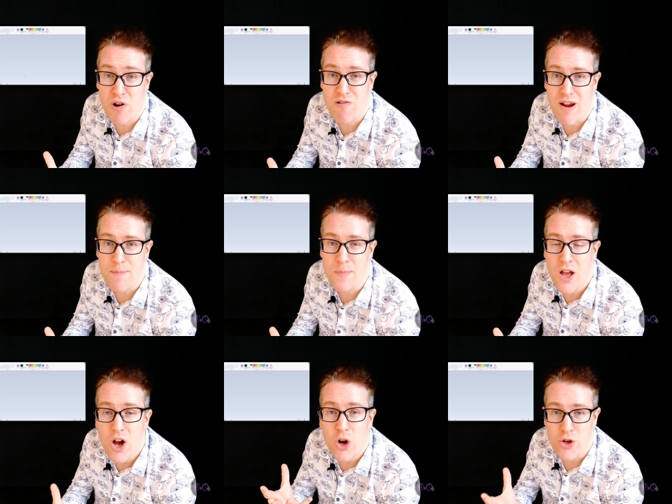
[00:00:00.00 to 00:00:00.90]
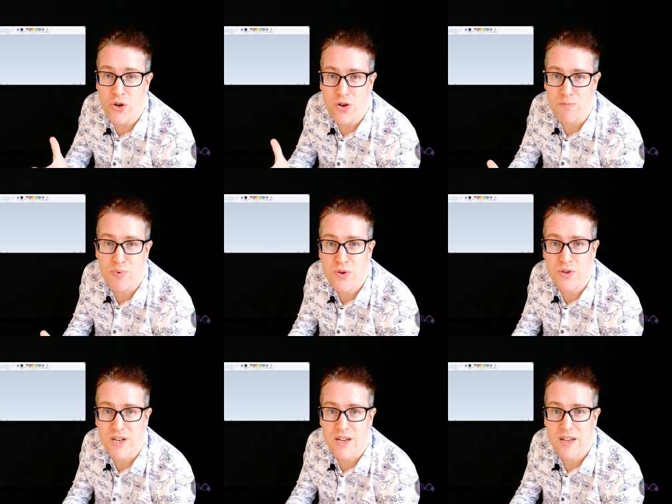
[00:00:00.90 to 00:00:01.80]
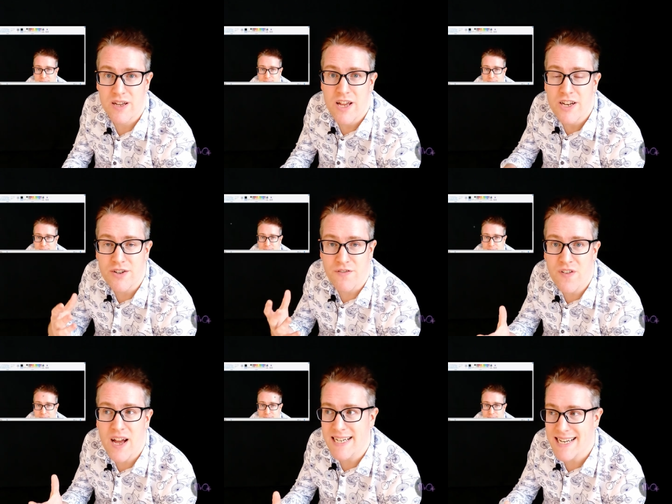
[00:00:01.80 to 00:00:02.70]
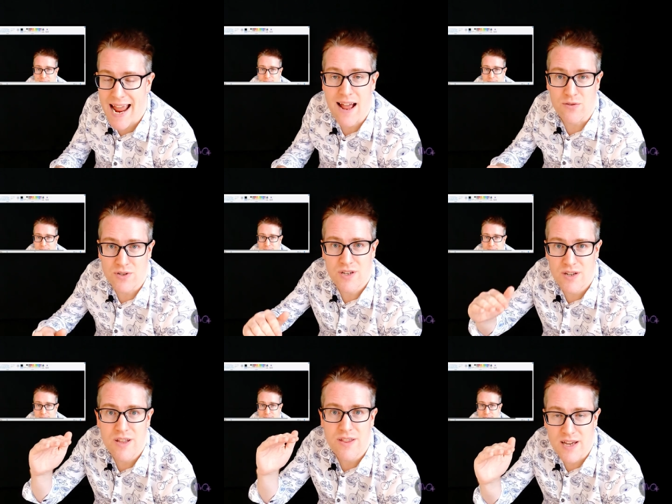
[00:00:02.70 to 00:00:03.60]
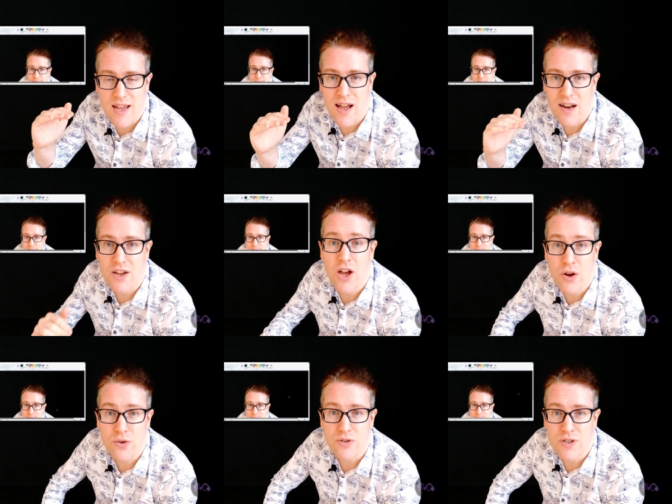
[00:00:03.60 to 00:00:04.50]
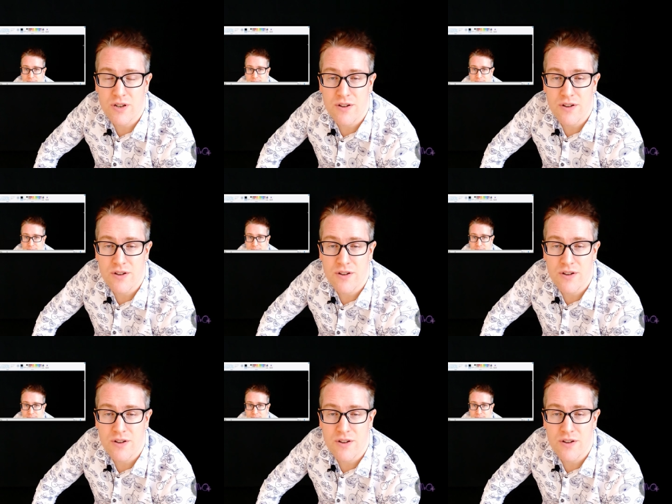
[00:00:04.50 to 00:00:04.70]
program on your computer to find out the color code